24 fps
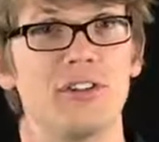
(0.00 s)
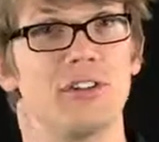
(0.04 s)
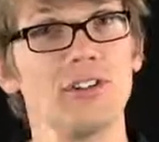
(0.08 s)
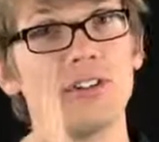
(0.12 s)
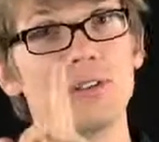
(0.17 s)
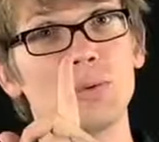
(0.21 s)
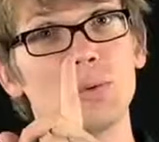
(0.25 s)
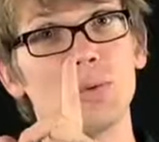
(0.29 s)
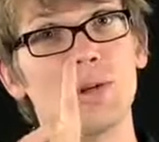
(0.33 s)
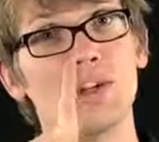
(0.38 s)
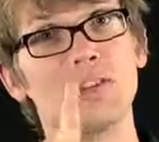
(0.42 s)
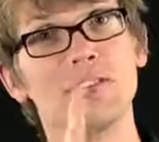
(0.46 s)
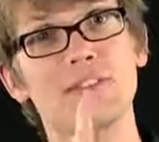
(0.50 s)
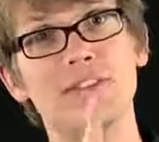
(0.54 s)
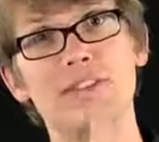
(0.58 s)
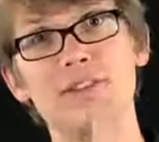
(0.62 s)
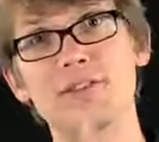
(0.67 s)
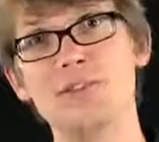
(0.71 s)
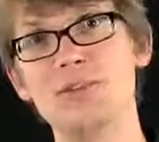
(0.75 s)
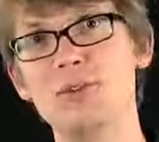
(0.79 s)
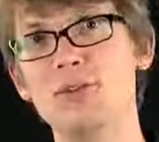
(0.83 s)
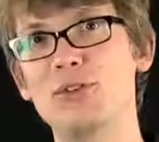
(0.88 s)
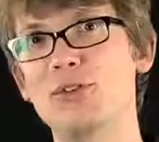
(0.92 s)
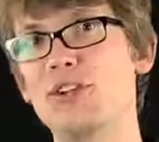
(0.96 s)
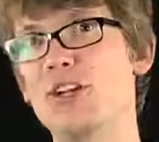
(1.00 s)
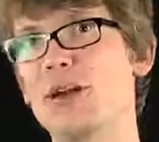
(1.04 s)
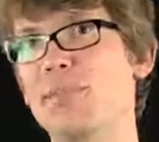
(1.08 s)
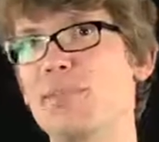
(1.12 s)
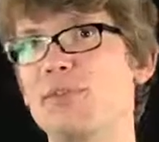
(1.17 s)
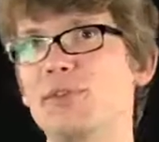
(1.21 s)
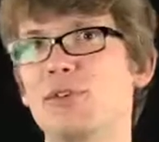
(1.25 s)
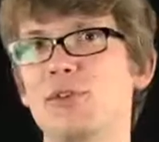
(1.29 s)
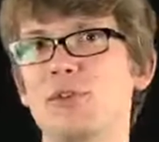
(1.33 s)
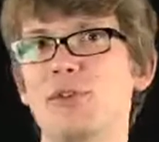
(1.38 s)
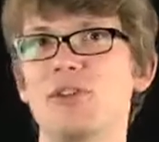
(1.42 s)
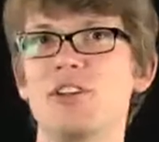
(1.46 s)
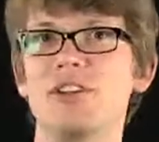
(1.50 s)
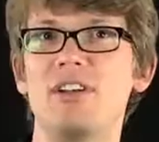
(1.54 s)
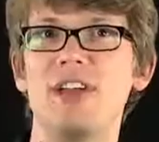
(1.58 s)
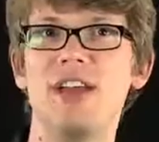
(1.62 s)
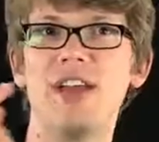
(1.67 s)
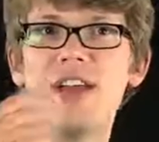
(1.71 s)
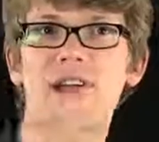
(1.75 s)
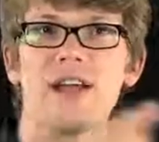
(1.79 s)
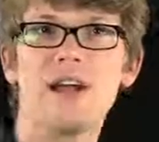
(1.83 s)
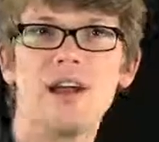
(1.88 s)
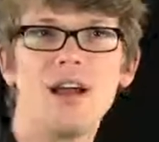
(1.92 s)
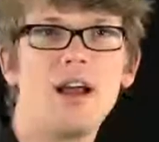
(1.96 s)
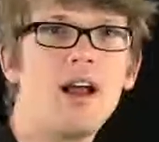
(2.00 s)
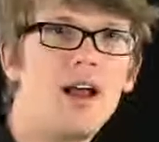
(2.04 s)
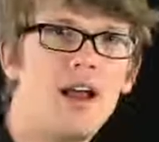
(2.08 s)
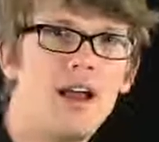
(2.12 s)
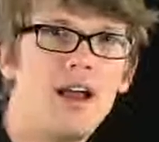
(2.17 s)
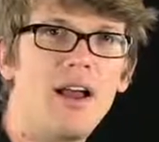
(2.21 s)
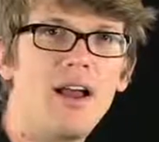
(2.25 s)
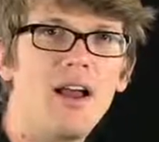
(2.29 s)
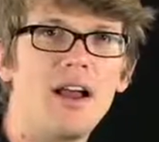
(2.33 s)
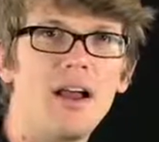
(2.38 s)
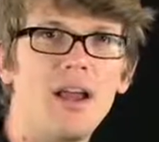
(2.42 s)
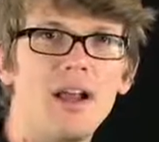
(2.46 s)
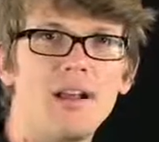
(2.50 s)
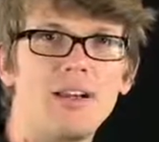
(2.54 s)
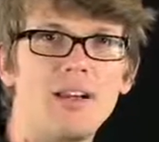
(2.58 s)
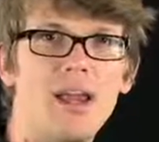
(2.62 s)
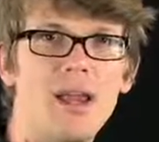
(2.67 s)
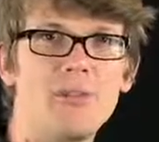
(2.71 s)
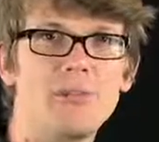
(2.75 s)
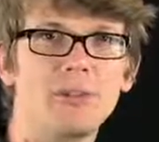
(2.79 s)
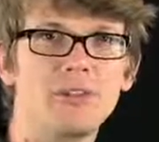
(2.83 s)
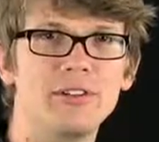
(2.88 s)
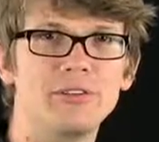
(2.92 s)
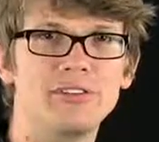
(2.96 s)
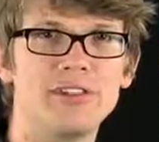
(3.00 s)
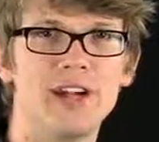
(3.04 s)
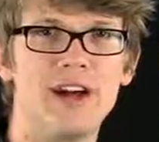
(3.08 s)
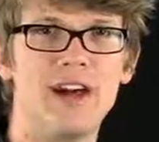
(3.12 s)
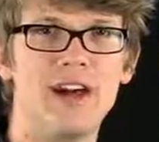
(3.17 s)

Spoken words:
because it was a confusing episode today, table of